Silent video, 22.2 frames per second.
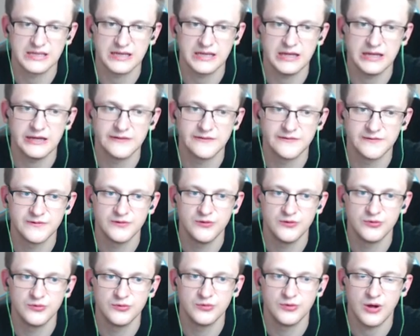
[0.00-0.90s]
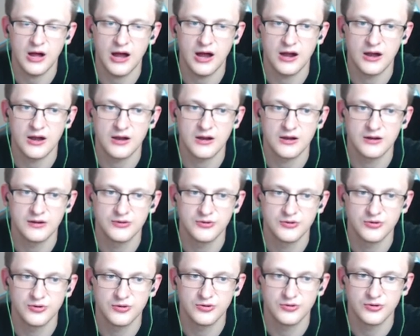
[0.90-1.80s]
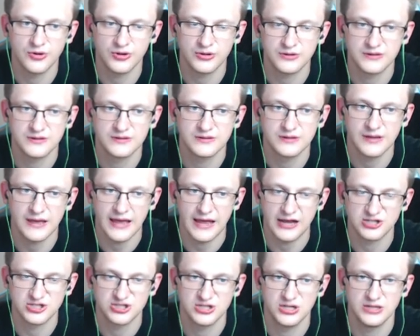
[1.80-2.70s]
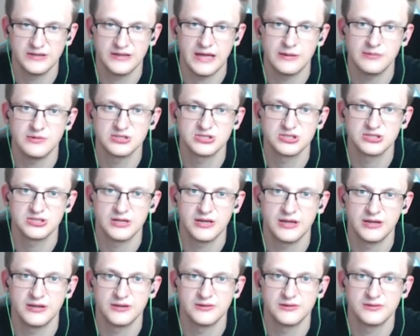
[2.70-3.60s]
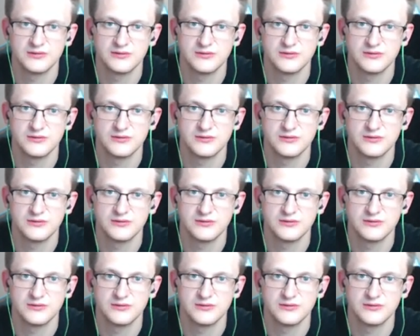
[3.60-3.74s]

if you are not actually damaged and